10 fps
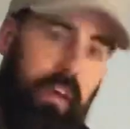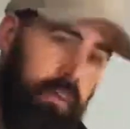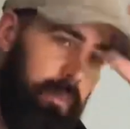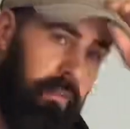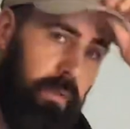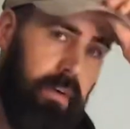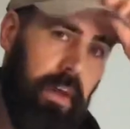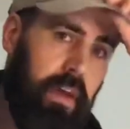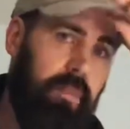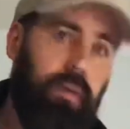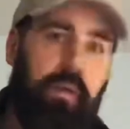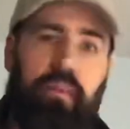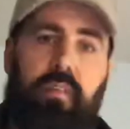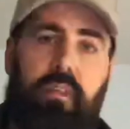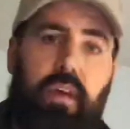Baseball cap
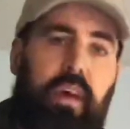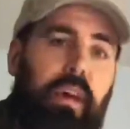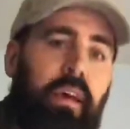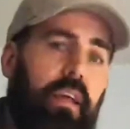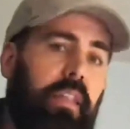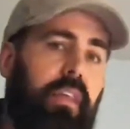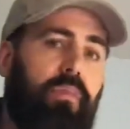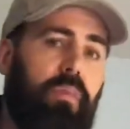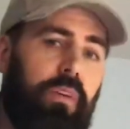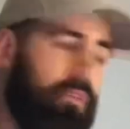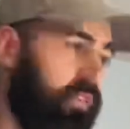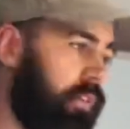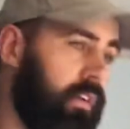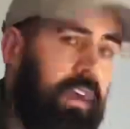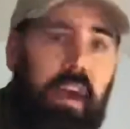is like the
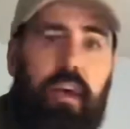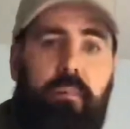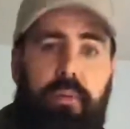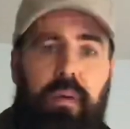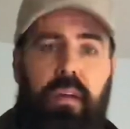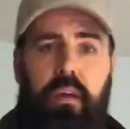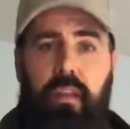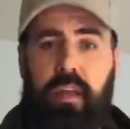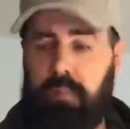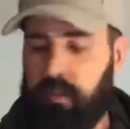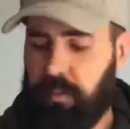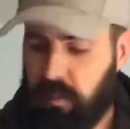original cap that people